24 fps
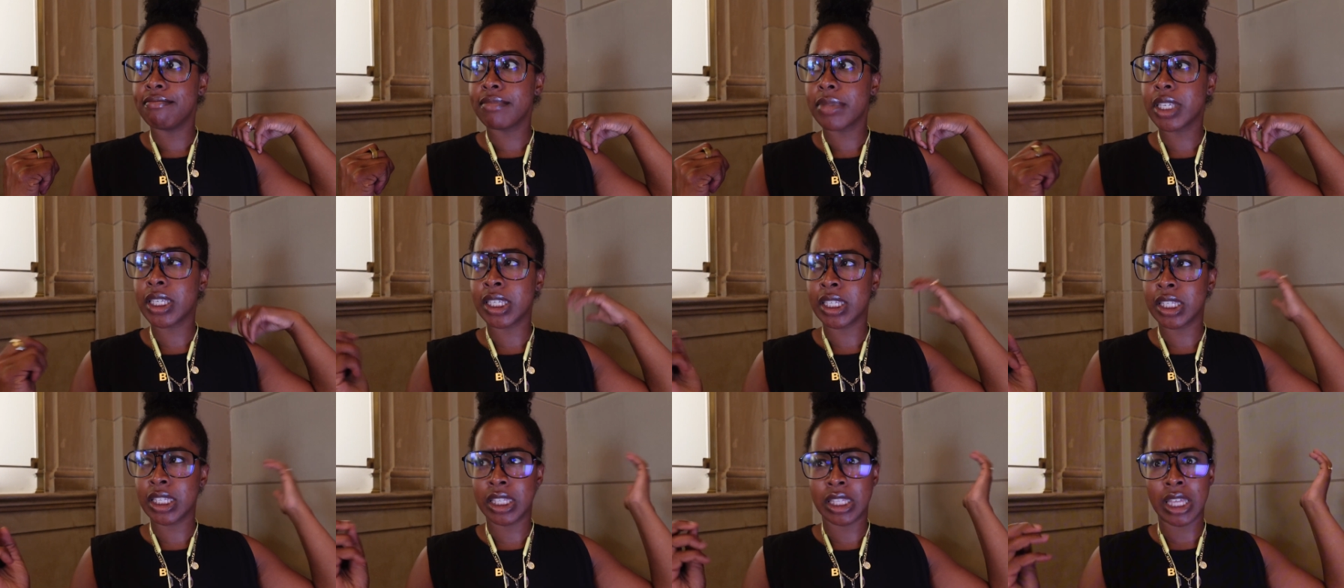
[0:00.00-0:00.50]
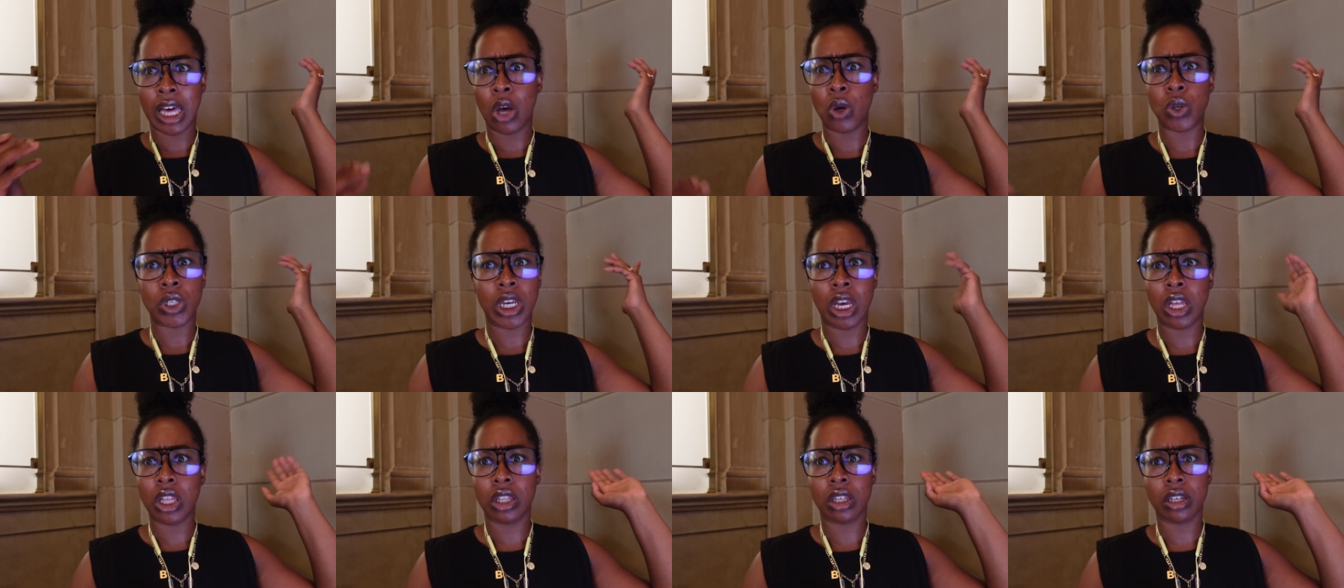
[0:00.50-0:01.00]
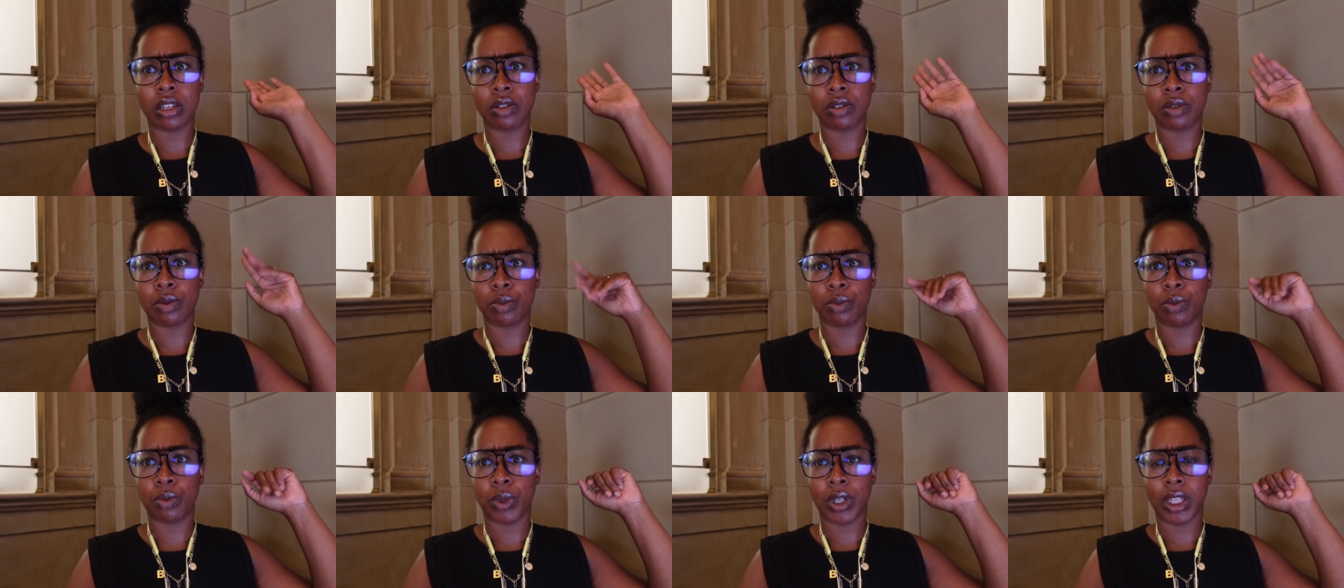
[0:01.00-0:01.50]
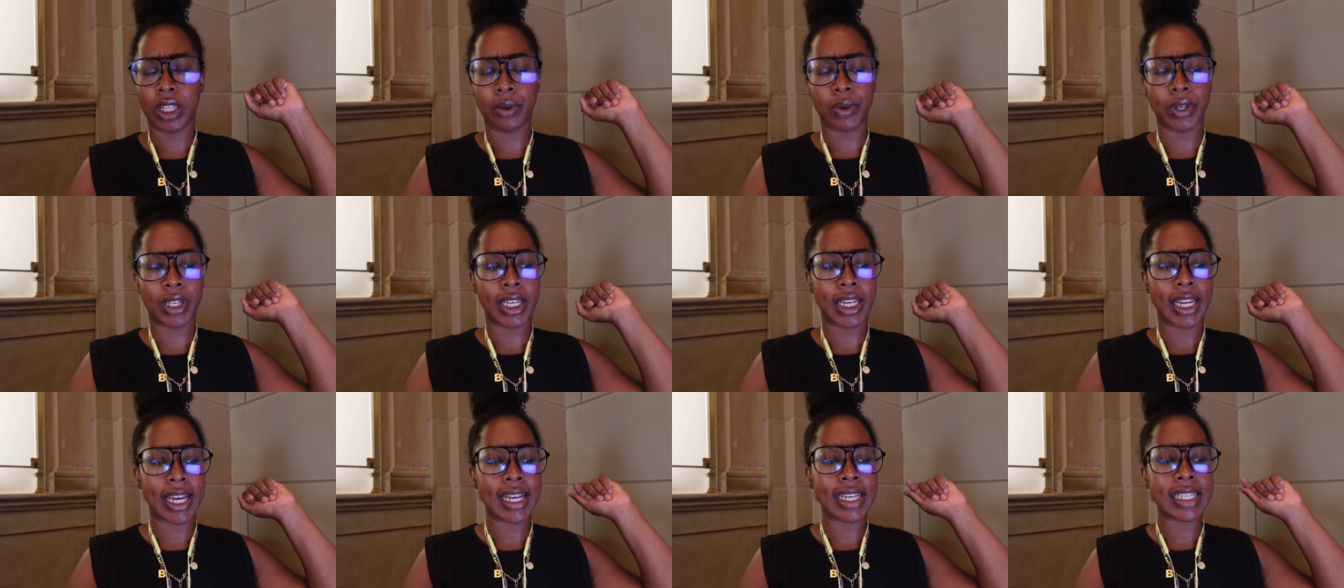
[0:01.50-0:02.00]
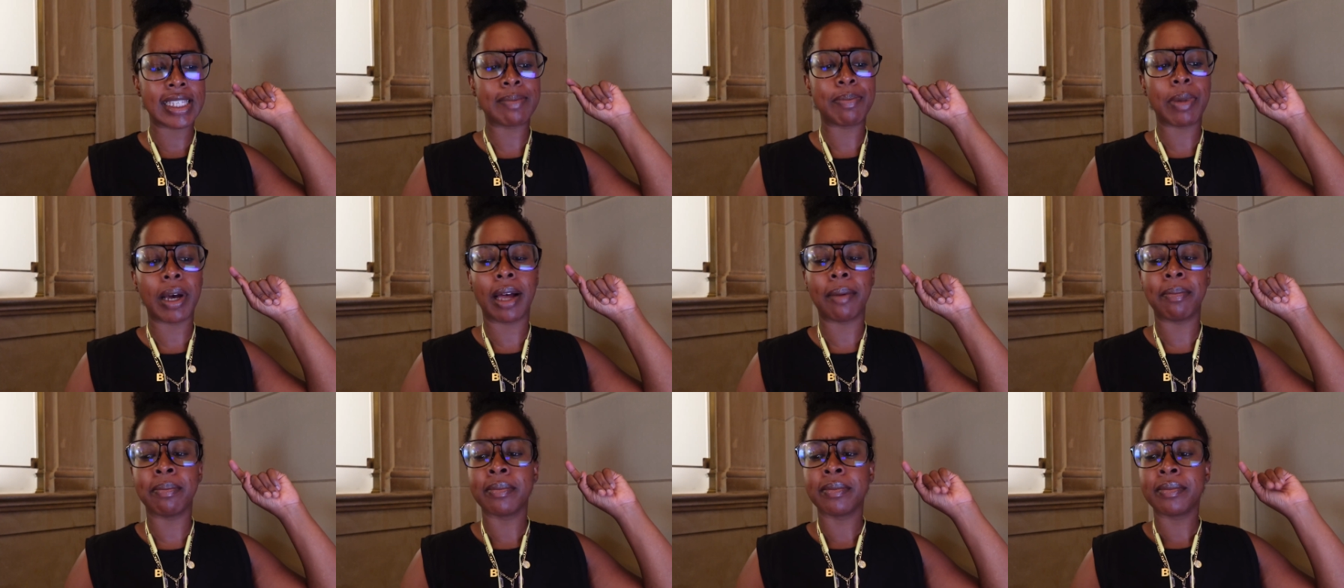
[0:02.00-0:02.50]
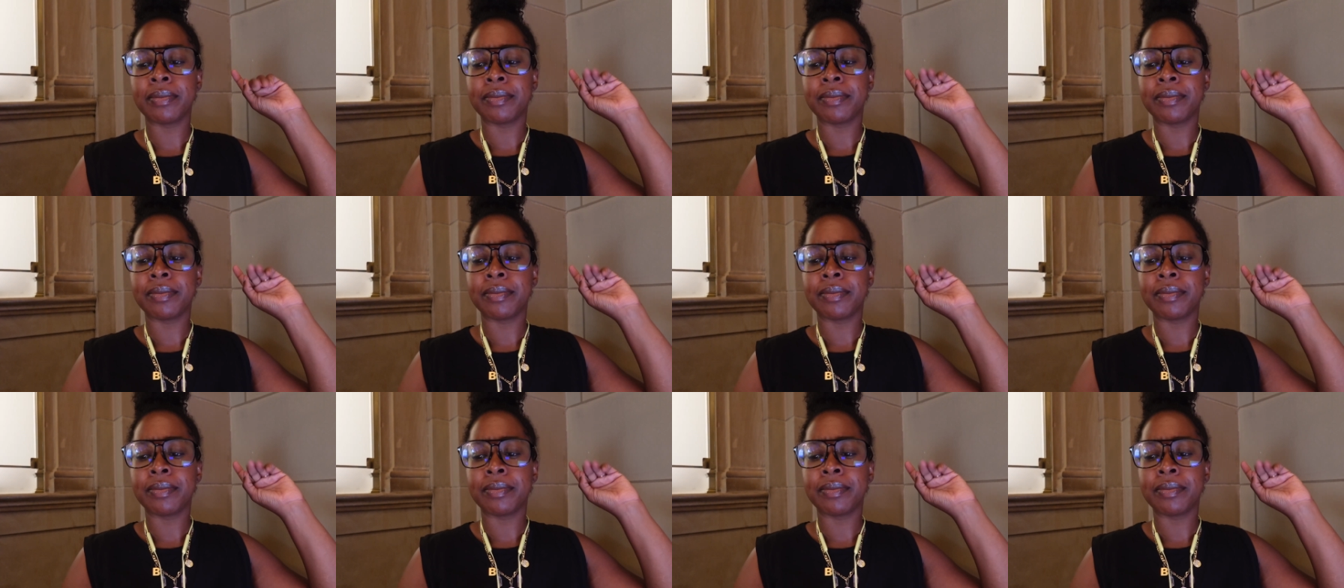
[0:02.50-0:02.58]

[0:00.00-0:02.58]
So the hotel looks really nice, but